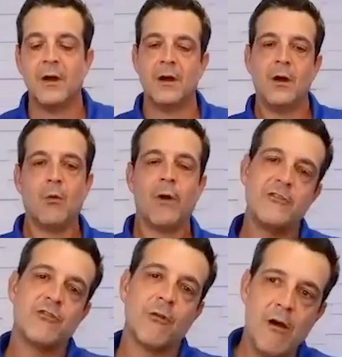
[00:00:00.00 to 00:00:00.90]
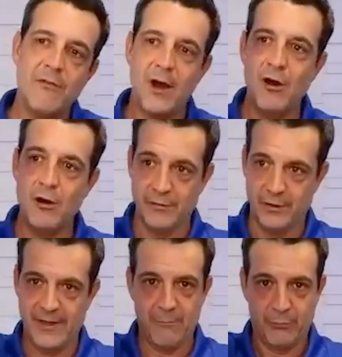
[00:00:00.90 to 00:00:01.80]
when I drove over
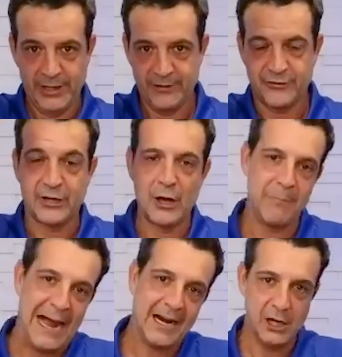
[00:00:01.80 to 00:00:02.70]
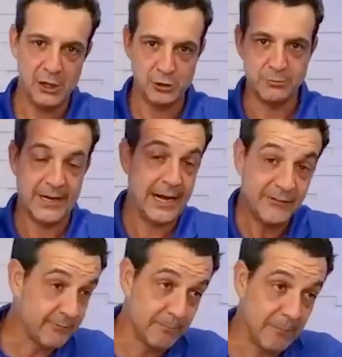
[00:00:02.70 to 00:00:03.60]
that bridge to go back home, and I,
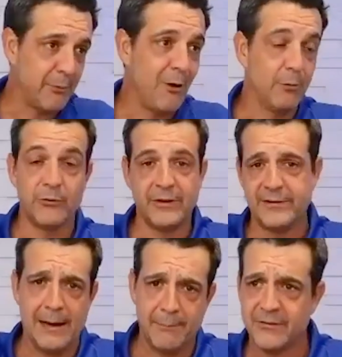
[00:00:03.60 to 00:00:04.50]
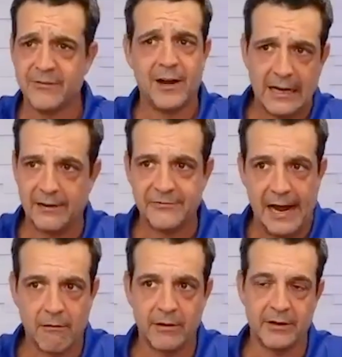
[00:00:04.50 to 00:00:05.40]
my apartment was in Tampa. It's not like I left
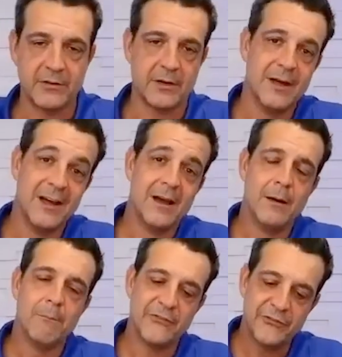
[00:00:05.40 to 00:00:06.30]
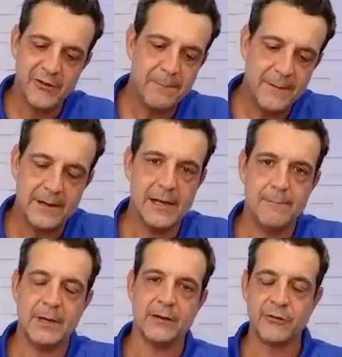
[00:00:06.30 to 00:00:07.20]
town or anything, but something hit
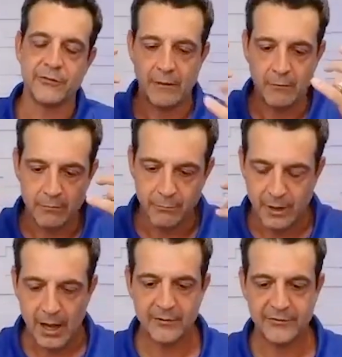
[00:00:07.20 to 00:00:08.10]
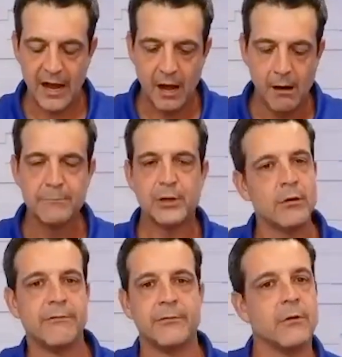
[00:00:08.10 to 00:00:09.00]
me. It just, I realized how
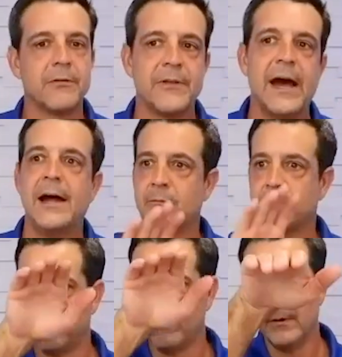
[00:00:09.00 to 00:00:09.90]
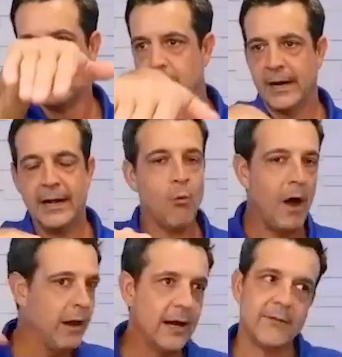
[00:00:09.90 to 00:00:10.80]
beautiful that, and it
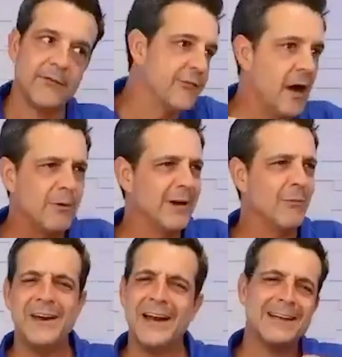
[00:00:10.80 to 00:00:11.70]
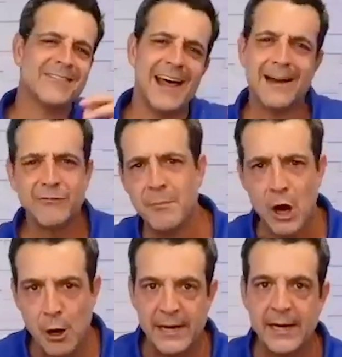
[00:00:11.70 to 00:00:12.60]
wasn't like the sun, it wasn't an Ansel Adams
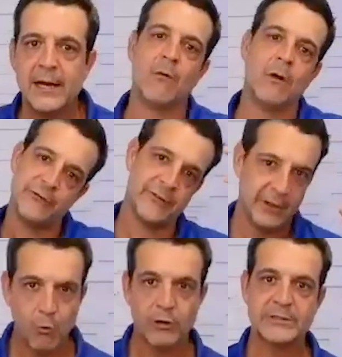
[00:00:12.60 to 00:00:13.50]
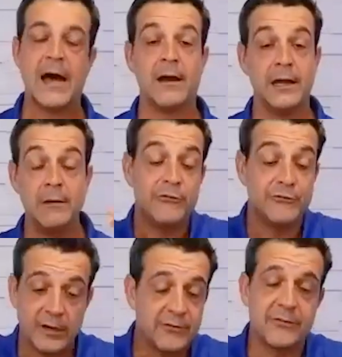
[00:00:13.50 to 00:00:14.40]
moment where just everything worked out. It was
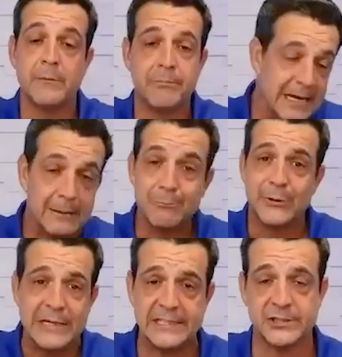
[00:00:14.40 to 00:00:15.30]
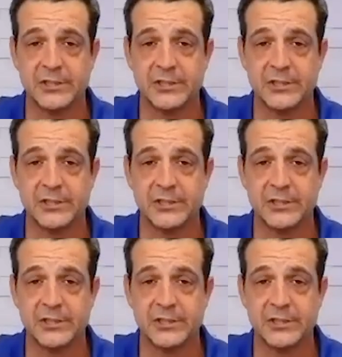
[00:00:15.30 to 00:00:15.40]
just the damn bridge.